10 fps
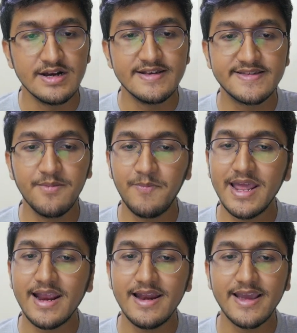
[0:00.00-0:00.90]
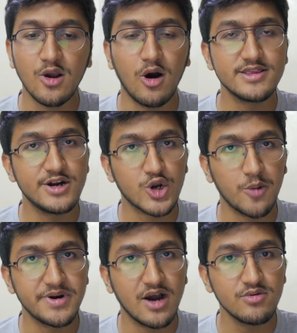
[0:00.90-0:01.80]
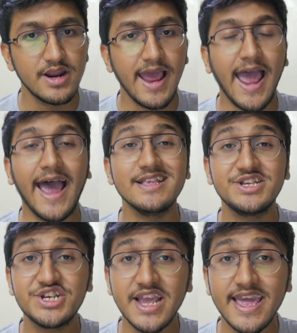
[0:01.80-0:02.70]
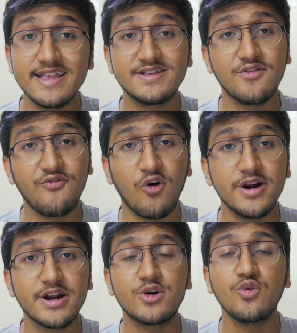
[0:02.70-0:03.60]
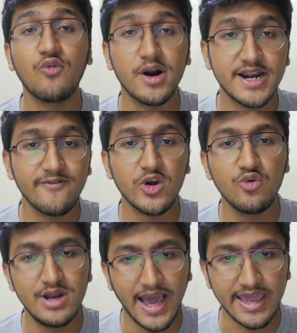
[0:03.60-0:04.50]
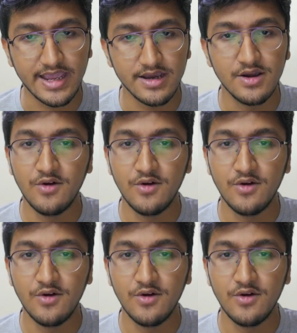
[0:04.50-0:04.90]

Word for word: Simply click on the drop down and change the font to whatever you like.